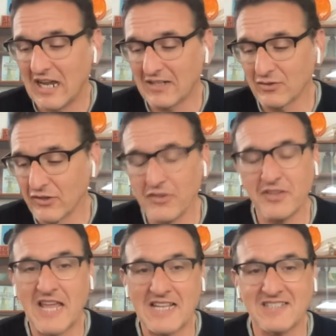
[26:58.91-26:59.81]
I don't know
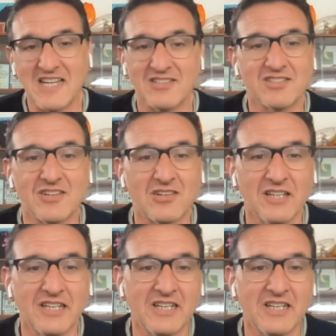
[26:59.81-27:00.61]
that that's necessarily